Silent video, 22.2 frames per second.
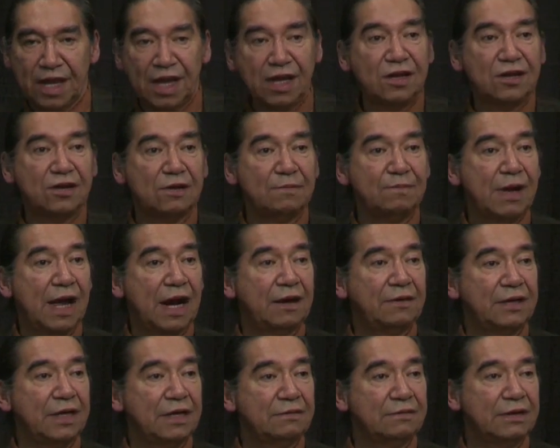
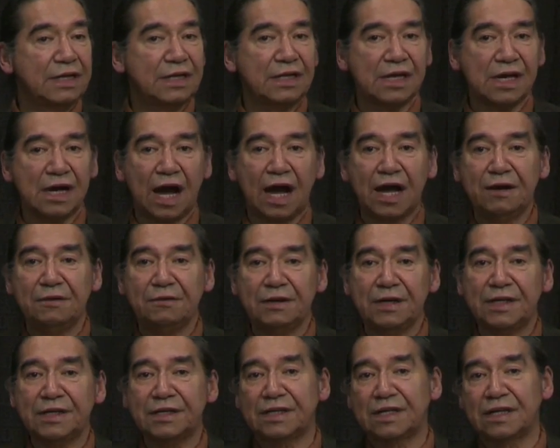intermarry with the
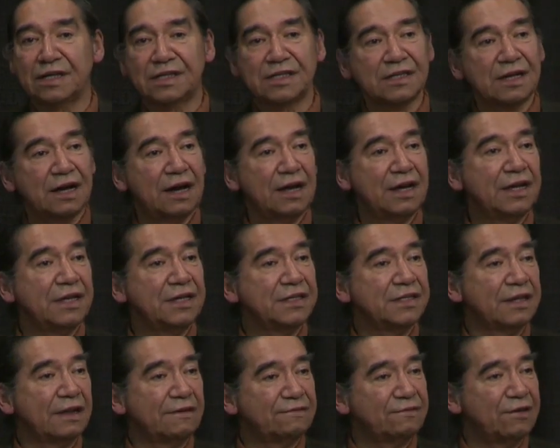Irish, the
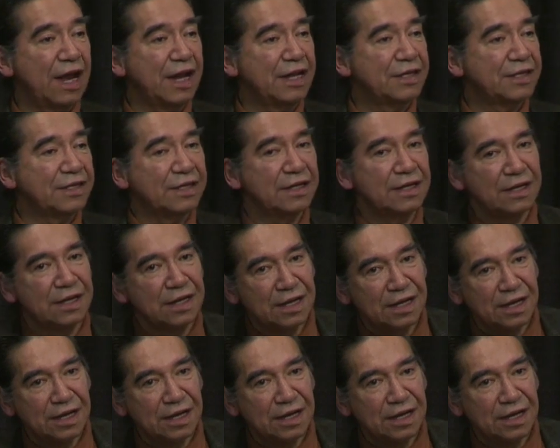Scottish, the French,